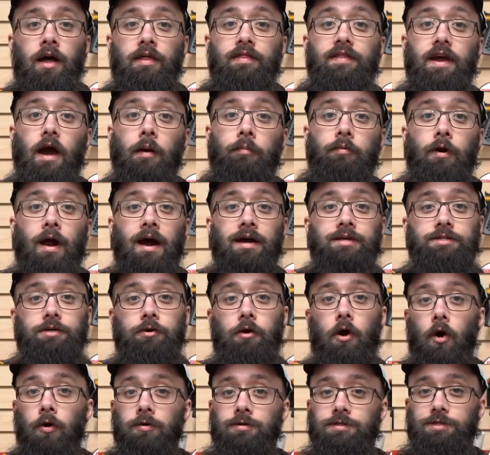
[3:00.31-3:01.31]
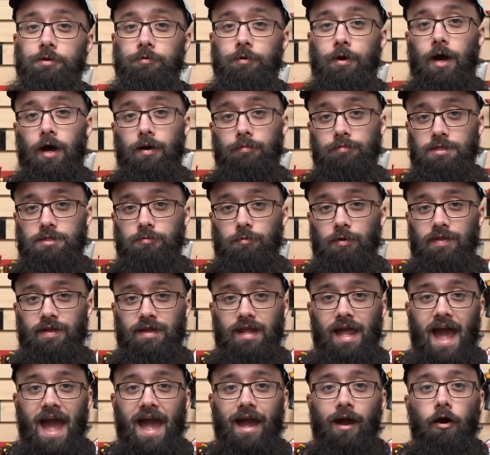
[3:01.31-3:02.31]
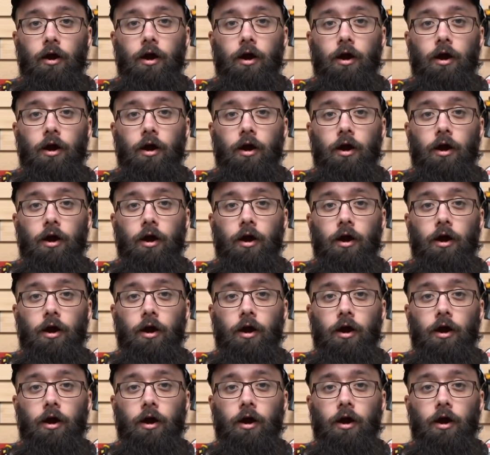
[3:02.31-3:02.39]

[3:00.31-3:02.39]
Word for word: The Upriser also comes with an